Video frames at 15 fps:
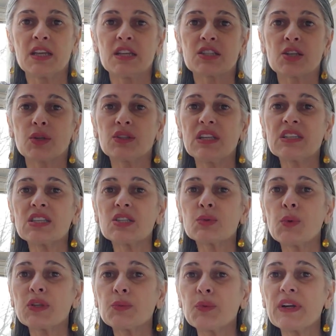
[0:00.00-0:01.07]
So this is
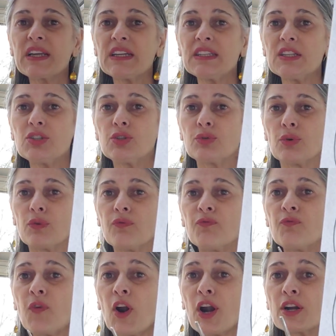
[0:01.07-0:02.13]
what we're gonna do.
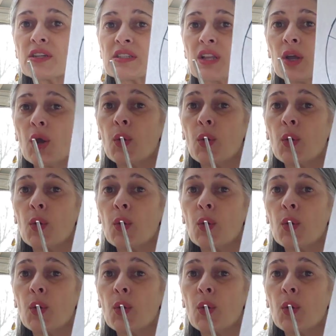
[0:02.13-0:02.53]
First,